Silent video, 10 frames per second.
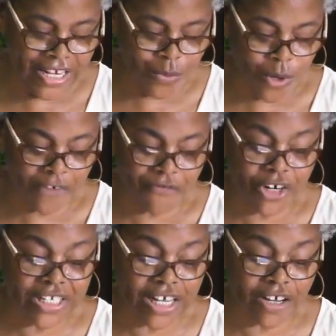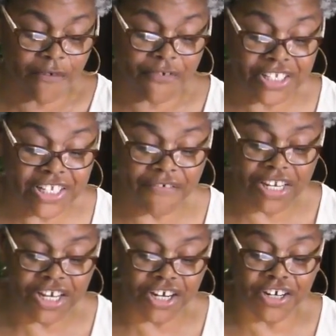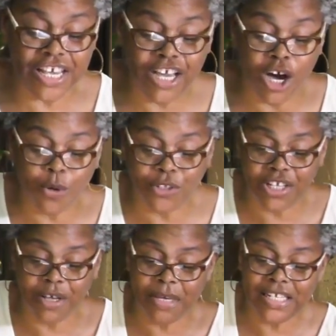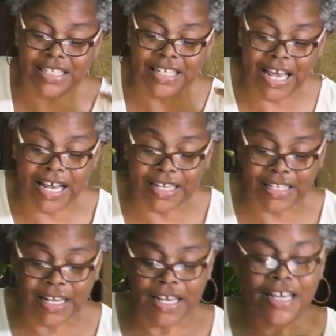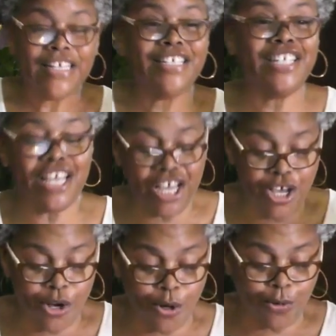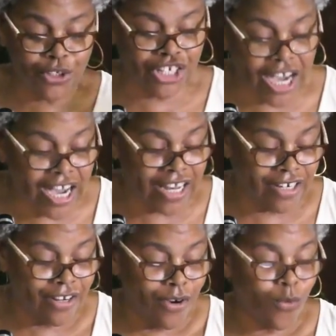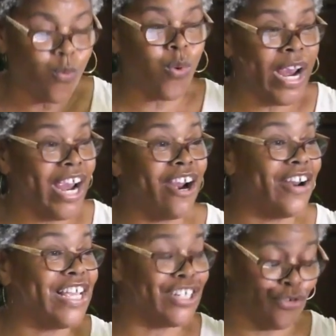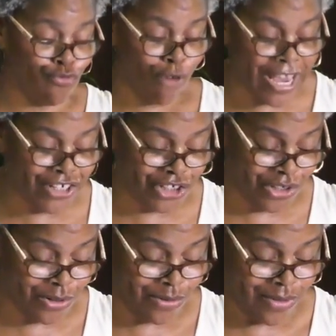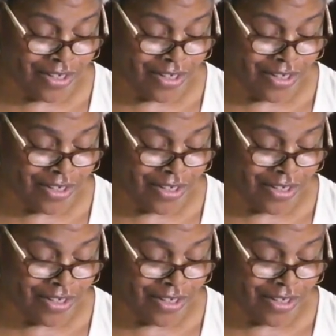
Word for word: has worked for his uncle for seven years, he goes to him he says, Deal done. Where is Rachel?